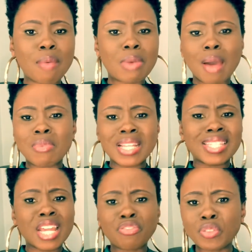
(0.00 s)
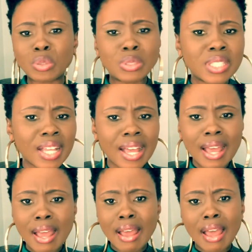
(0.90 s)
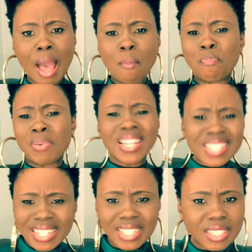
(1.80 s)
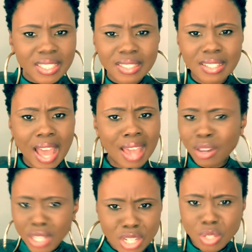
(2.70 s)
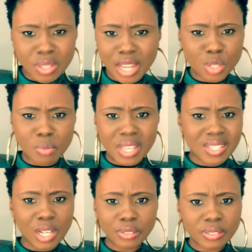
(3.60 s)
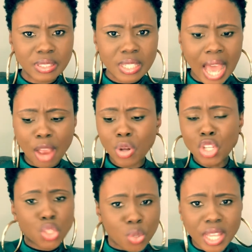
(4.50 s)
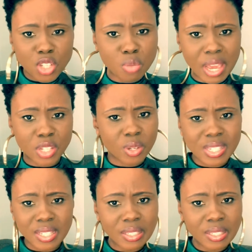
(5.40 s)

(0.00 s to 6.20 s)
resentful, I'm bitter. I couldn't do that to myself. I couldn't do that to my daughter.